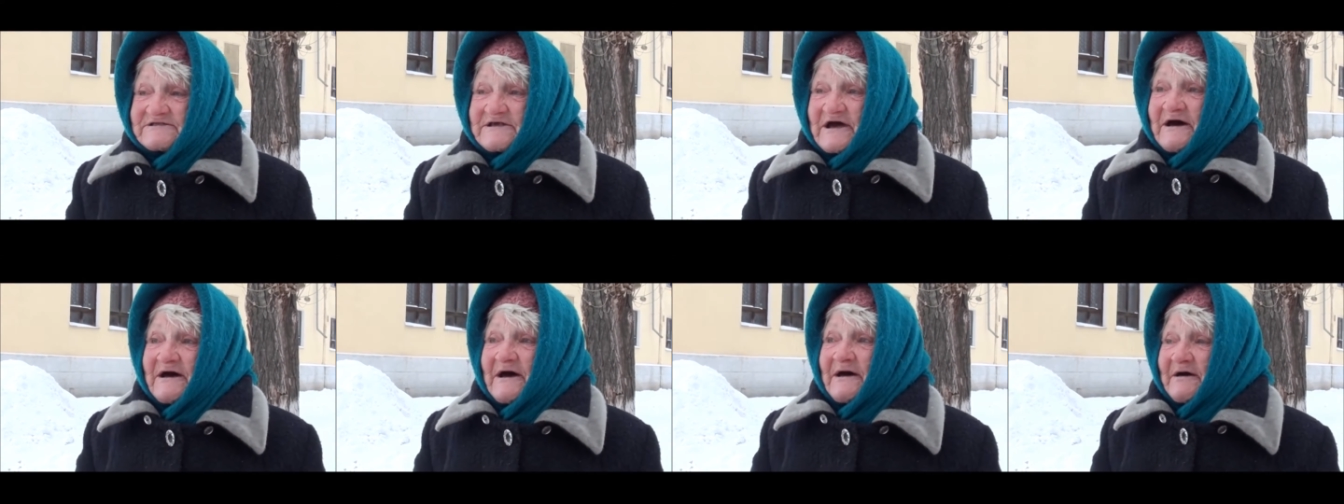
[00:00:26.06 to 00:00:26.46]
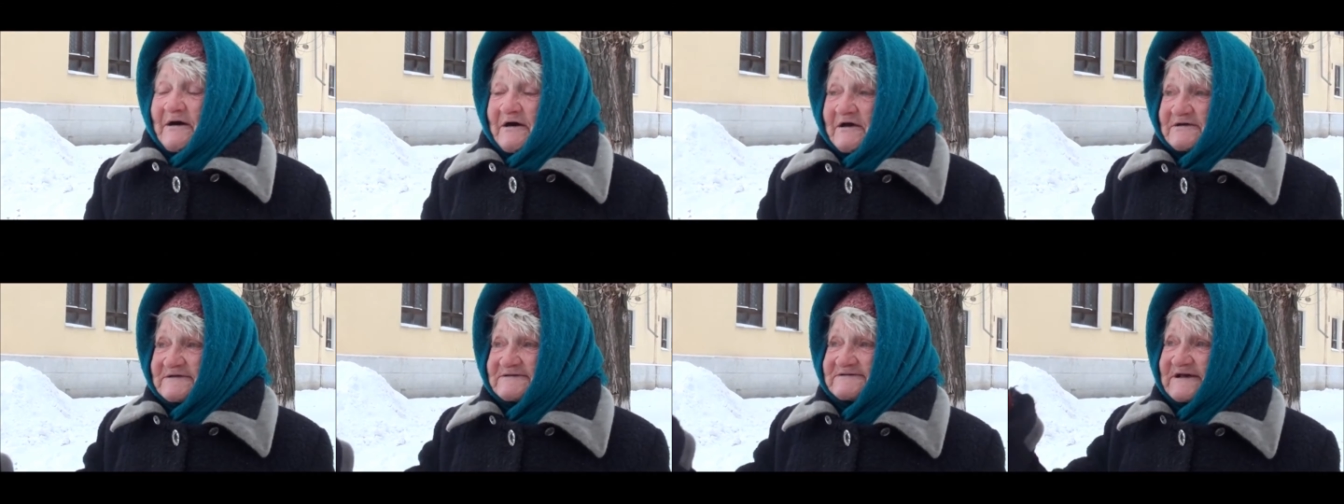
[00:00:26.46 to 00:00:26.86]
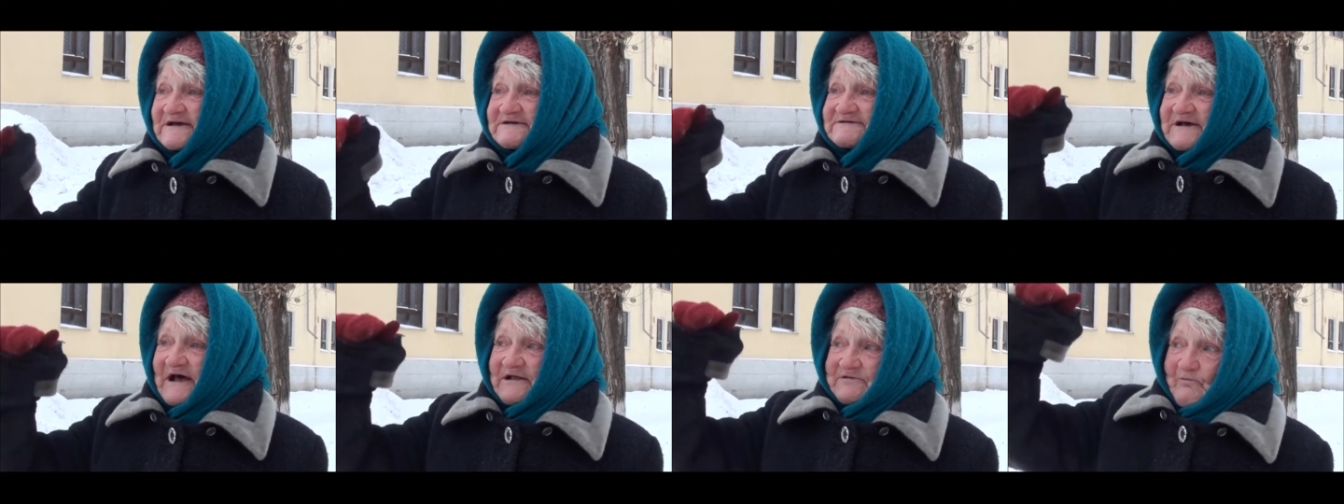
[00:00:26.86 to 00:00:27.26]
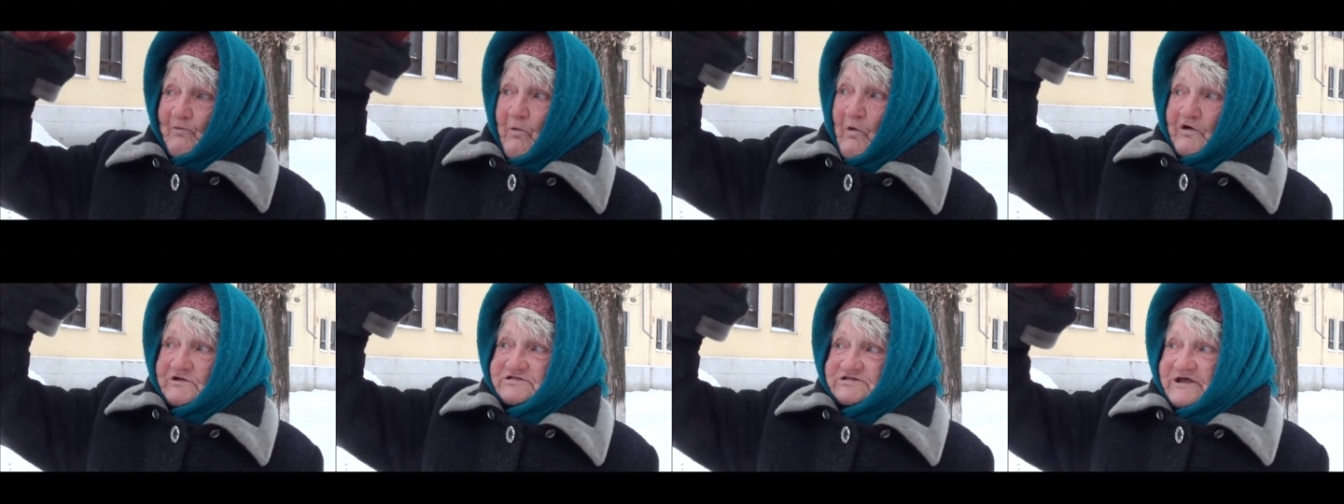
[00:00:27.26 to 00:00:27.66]
It's a highway there.
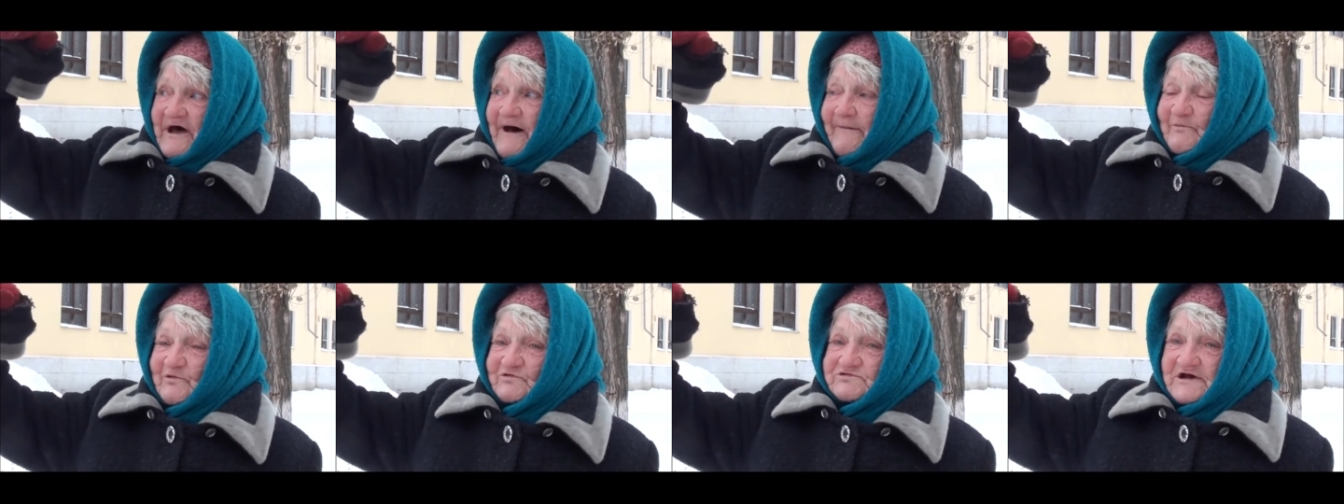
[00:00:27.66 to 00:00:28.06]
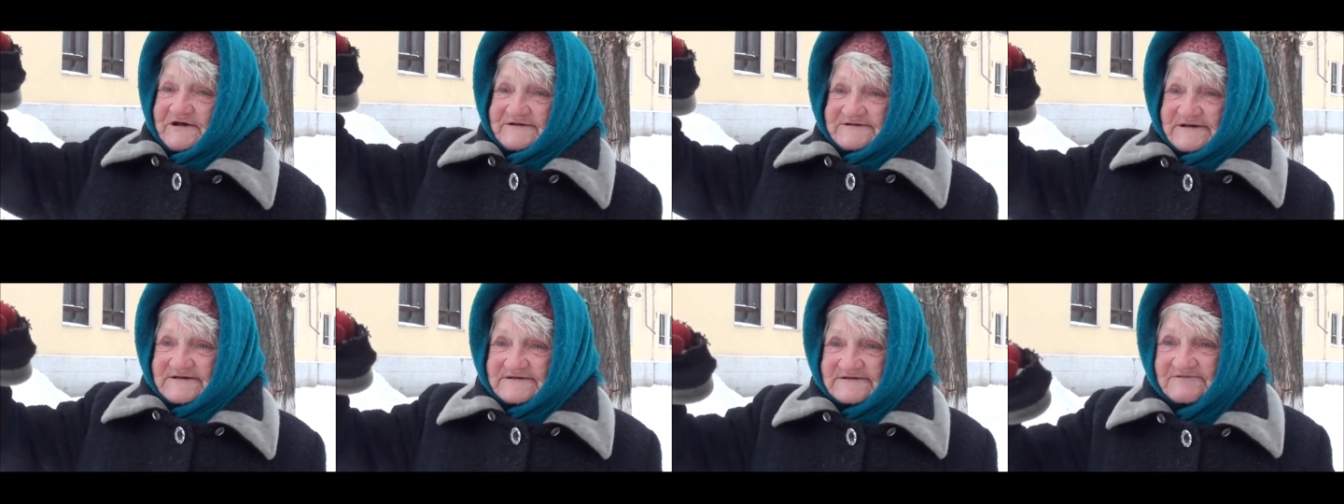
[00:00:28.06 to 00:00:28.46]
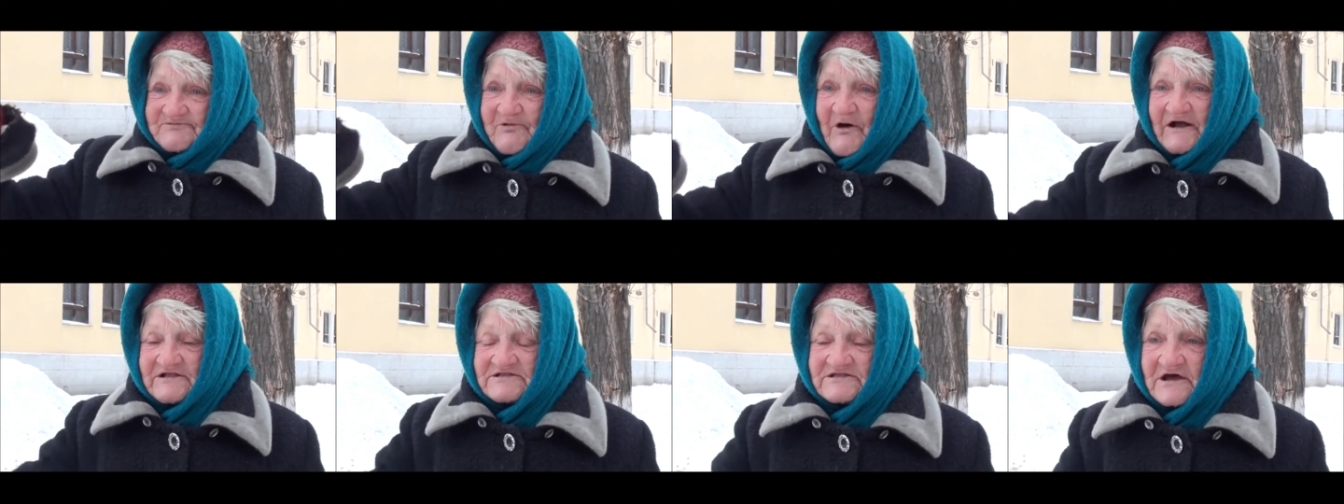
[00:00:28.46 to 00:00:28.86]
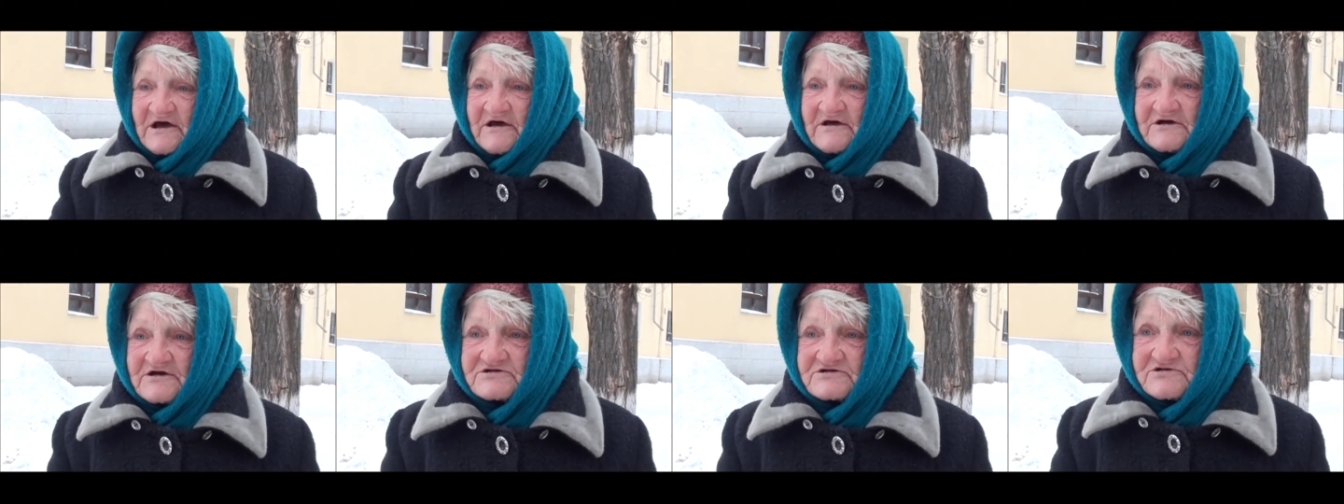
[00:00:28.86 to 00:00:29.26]
So he said that he did
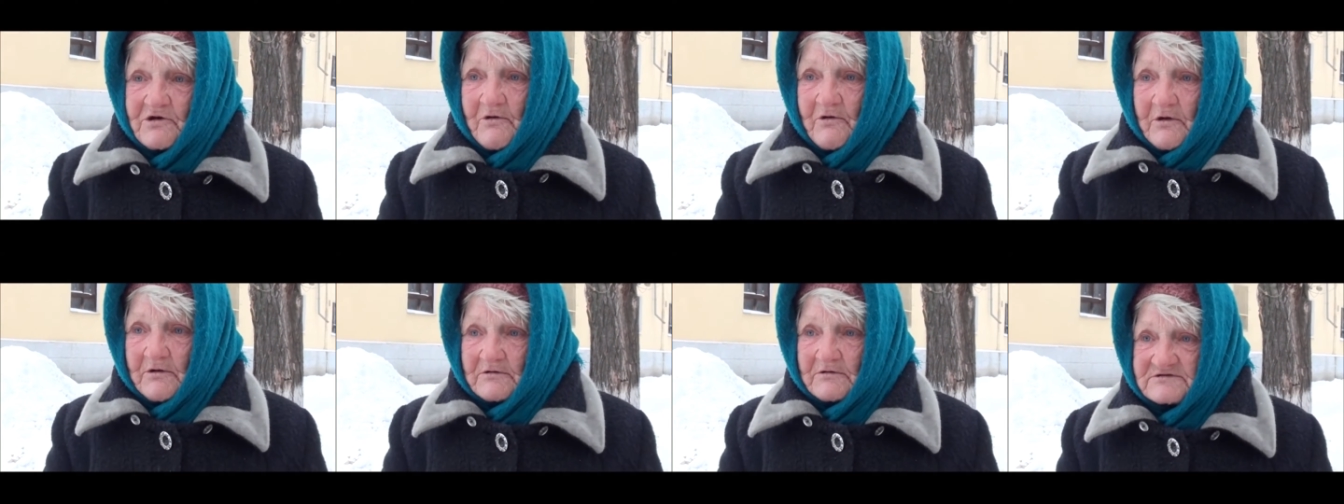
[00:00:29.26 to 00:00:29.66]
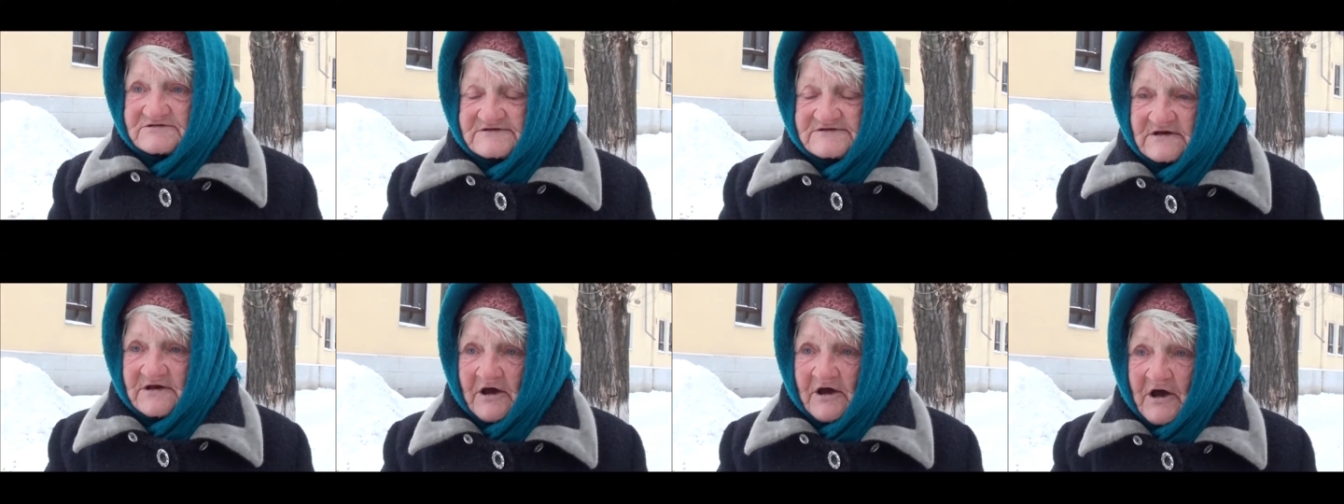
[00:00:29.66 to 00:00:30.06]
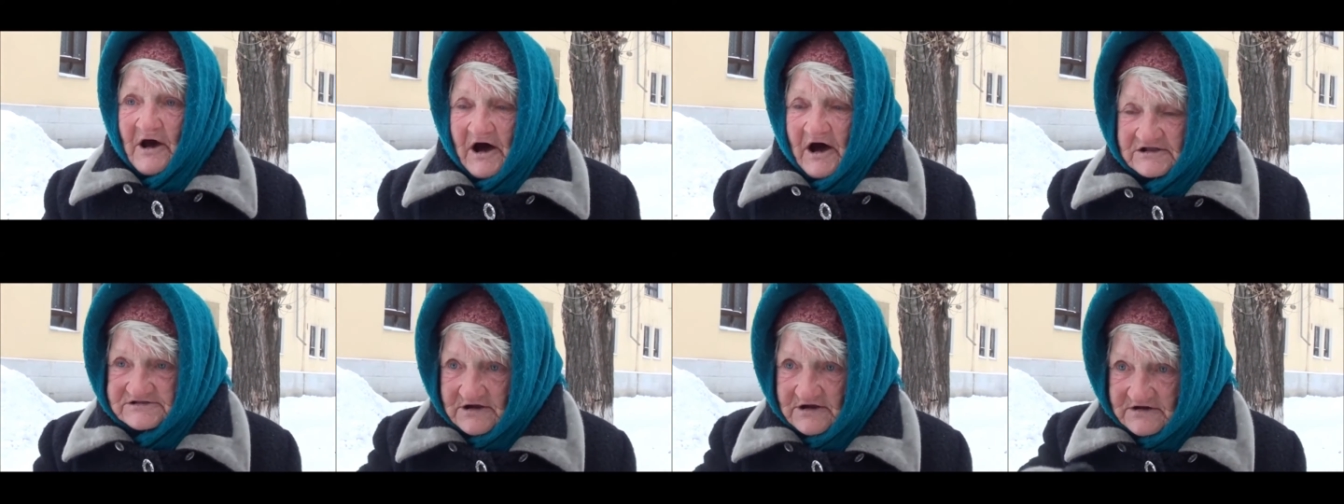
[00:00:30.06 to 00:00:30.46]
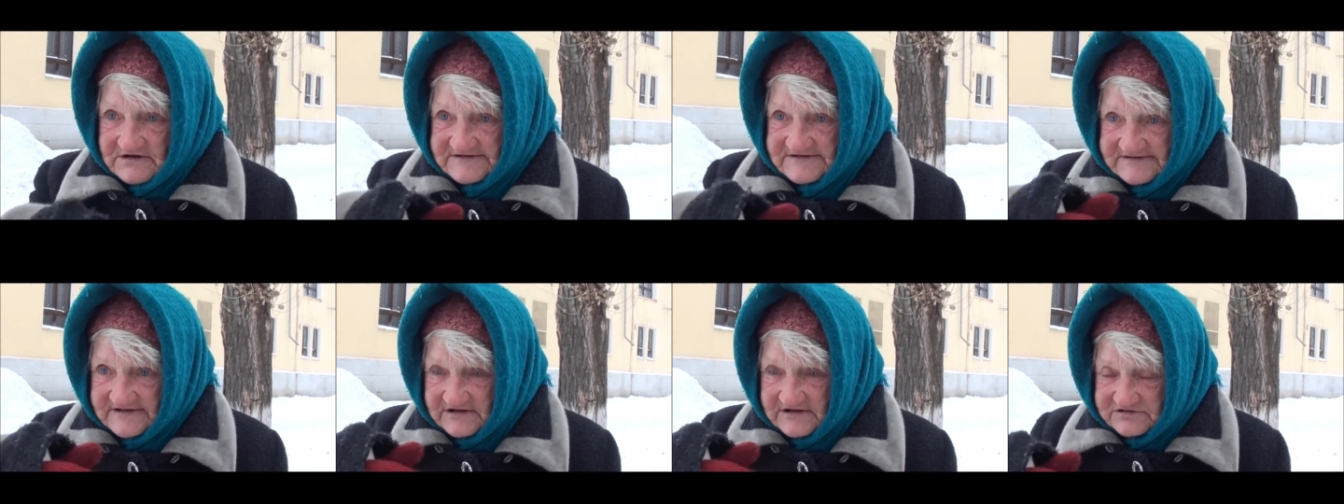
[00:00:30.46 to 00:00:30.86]
not see a single dead
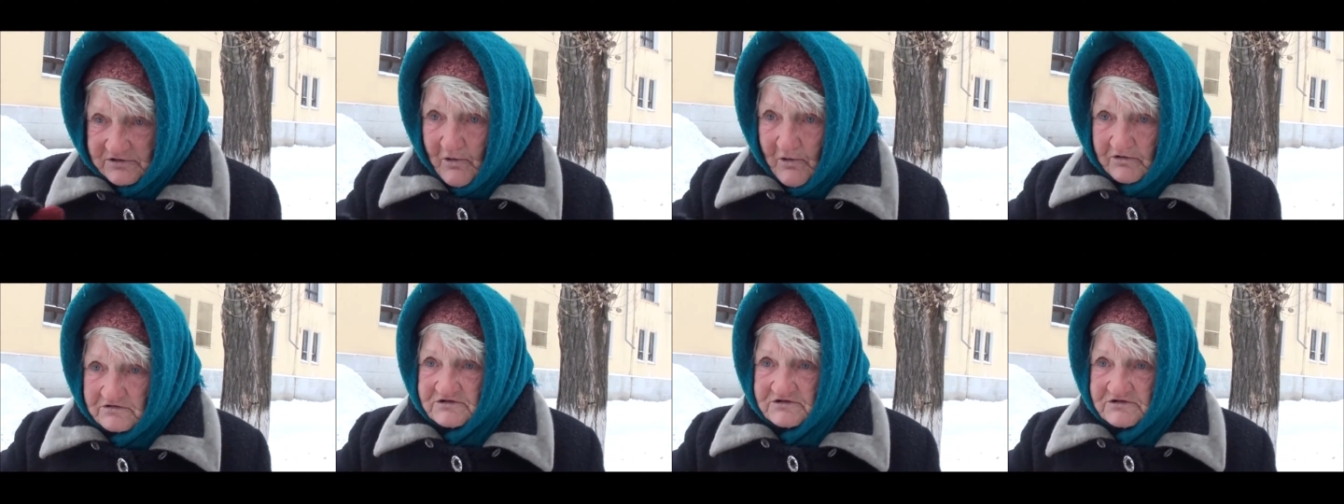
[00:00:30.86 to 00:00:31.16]
body there.